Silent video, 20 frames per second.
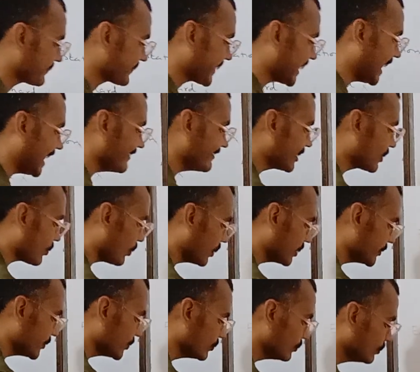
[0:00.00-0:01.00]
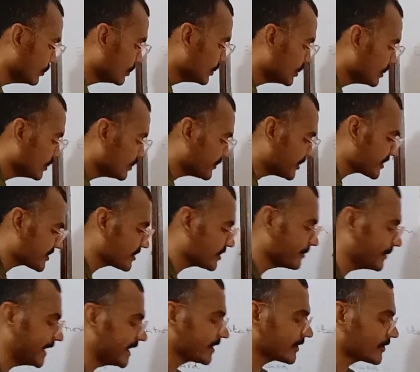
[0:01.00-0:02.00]
I will call you. This is the
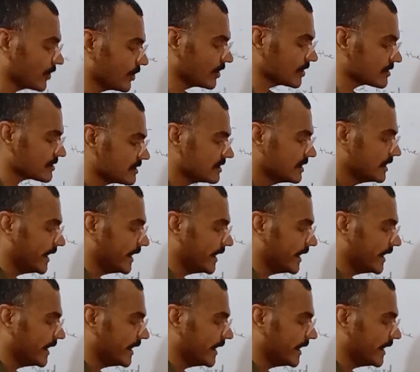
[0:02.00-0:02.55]
main clause,